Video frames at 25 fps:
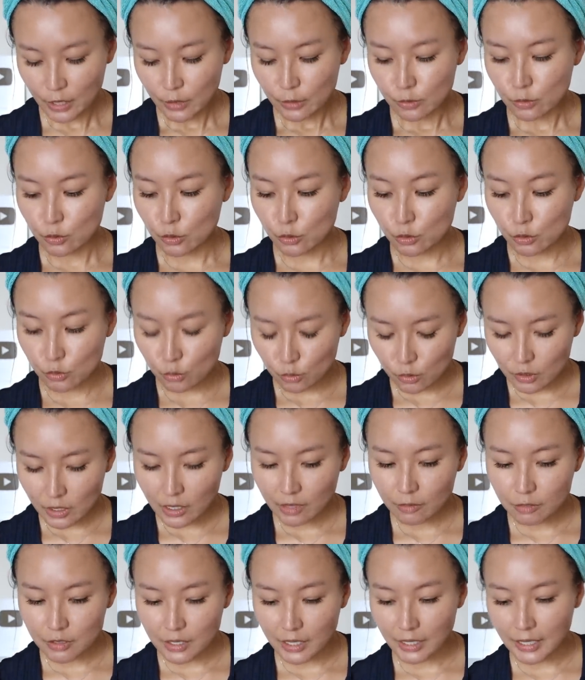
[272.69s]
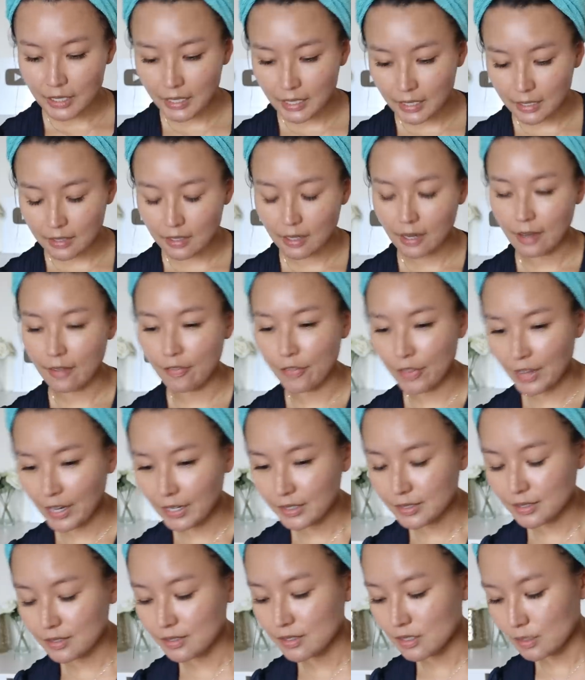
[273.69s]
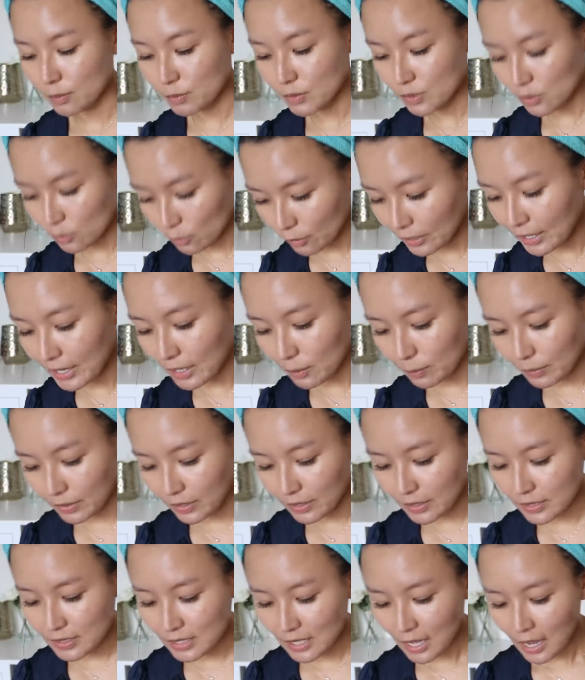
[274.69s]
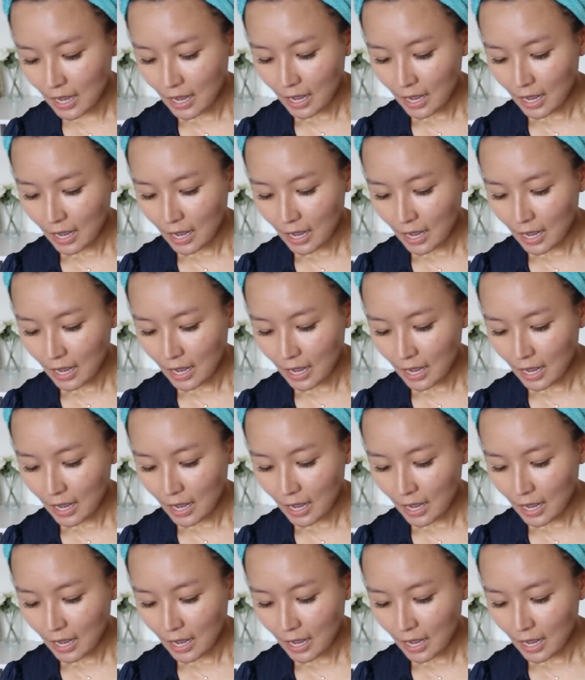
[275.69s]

So soon after I hit 1,000 subscribers,